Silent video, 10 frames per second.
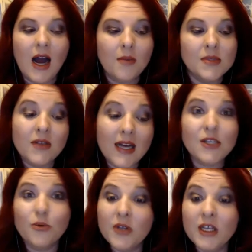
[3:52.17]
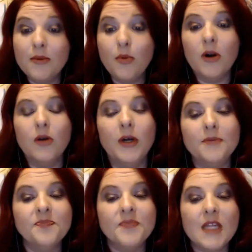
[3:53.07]
So that's a really important one.
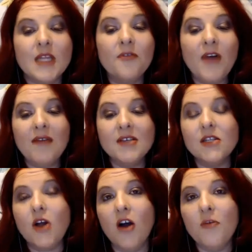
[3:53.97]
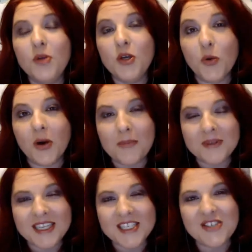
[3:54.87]
Number 5 is the law of pure
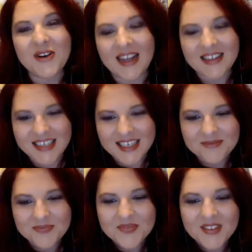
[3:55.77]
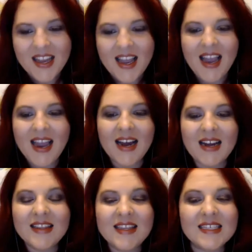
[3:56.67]
potentiality.
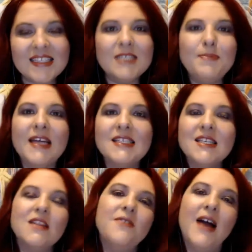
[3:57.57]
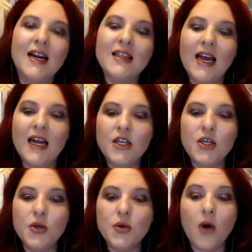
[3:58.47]
And this is based on the fact that
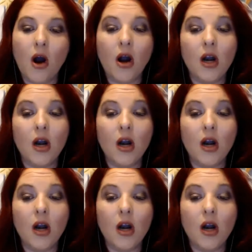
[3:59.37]
you are